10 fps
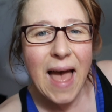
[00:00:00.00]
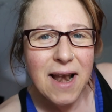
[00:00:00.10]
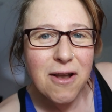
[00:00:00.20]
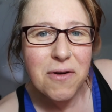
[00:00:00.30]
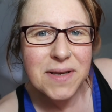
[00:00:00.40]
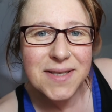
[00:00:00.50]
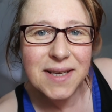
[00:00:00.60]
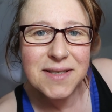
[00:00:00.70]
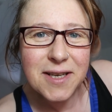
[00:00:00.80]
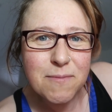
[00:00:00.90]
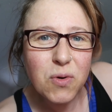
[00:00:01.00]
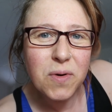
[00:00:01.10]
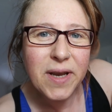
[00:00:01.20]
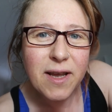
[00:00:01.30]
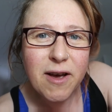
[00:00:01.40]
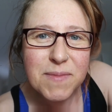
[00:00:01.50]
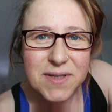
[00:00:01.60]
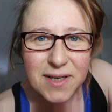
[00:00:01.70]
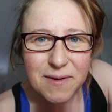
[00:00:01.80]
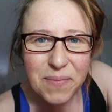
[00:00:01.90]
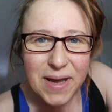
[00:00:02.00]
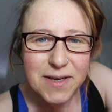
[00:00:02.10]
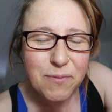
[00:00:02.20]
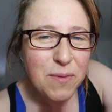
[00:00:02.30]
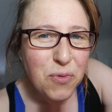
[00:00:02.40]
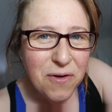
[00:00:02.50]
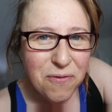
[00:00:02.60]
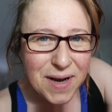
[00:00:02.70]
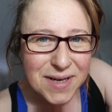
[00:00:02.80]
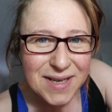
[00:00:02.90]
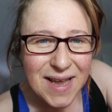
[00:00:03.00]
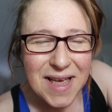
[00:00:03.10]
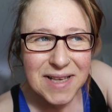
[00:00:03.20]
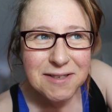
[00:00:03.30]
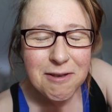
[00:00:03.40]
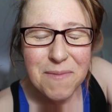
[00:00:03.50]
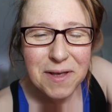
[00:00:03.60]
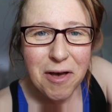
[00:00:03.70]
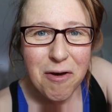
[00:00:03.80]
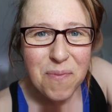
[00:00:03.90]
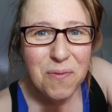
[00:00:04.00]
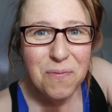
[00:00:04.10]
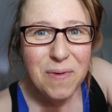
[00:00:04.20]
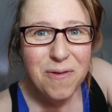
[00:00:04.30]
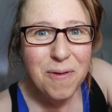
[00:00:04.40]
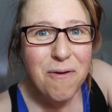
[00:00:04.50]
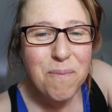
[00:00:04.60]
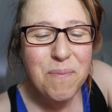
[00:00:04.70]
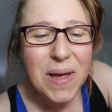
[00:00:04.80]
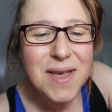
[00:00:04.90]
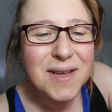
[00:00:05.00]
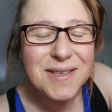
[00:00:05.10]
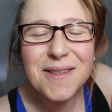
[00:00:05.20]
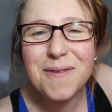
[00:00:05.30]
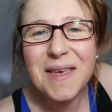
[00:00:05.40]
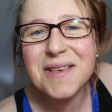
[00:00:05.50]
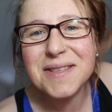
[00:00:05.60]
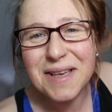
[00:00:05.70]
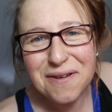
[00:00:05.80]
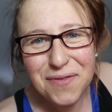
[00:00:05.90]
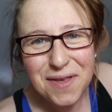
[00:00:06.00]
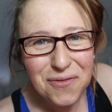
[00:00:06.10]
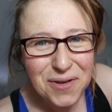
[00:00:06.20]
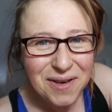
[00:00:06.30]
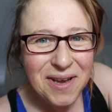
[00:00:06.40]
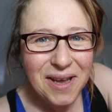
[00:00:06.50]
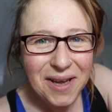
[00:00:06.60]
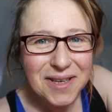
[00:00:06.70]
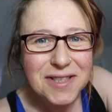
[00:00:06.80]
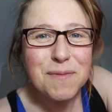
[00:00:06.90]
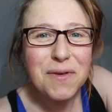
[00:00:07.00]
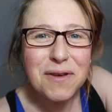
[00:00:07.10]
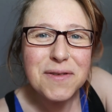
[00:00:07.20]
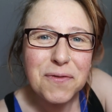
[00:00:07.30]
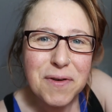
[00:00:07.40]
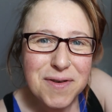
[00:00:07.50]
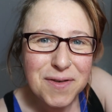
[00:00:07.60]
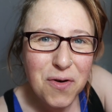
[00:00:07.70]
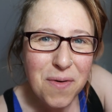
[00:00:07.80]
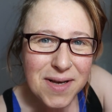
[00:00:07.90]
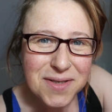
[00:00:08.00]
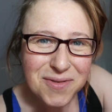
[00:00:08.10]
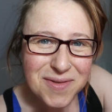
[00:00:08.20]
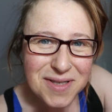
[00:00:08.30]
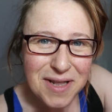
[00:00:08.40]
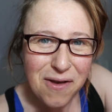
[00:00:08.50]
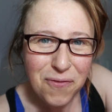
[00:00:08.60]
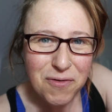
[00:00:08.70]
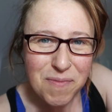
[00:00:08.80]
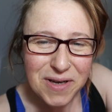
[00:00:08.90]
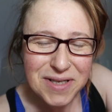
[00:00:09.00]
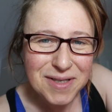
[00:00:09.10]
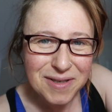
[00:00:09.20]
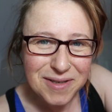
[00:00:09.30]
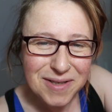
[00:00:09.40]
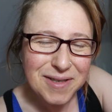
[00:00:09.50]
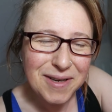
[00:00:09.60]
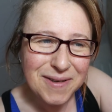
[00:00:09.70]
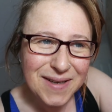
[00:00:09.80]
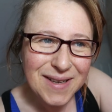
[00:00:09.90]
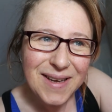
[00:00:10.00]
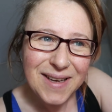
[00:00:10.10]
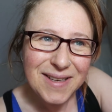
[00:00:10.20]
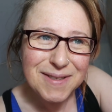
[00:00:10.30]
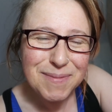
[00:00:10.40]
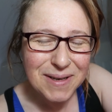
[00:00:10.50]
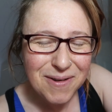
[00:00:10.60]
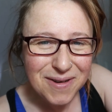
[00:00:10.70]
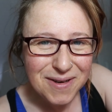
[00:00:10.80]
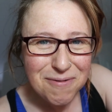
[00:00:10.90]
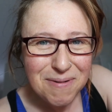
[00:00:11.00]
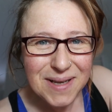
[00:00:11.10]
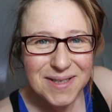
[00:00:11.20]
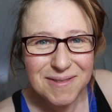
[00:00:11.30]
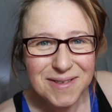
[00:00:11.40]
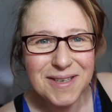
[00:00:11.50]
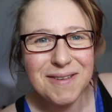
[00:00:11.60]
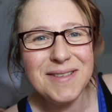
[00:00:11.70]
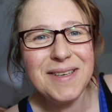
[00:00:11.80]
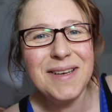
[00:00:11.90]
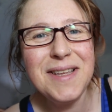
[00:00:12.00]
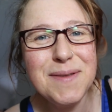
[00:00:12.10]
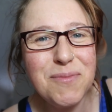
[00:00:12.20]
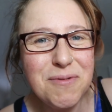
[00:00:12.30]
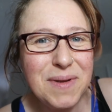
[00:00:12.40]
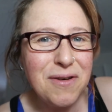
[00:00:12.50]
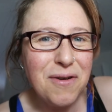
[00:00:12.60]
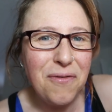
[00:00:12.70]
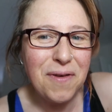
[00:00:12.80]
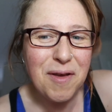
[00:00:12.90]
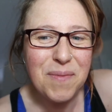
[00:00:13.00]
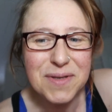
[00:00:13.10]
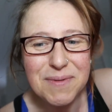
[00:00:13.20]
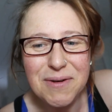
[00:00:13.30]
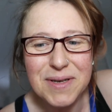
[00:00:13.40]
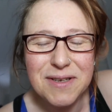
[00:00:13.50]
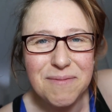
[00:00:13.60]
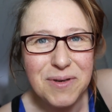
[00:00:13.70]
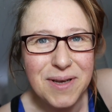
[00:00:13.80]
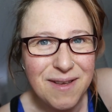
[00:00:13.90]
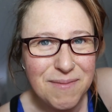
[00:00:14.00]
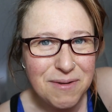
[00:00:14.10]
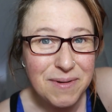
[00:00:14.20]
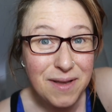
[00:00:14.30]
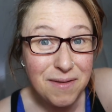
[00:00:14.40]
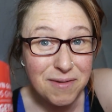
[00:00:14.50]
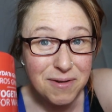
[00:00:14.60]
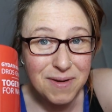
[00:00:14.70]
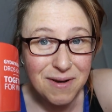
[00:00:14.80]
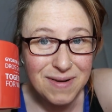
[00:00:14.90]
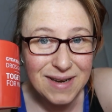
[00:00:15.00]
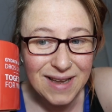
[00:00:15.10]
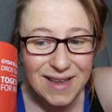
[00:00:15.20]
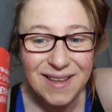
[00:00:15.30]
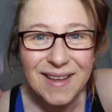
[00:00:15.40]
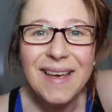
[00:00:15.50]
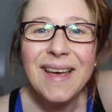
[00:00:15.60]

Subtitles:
Hello, it's Saturday morning. I'm still in bed and my boyfriend is coming up with baked things out of the oven. I had some of those frozen croissants left from Iceland, so he's been on croissant duty and he's brought me coffee up as well, which I'm working my way through currently.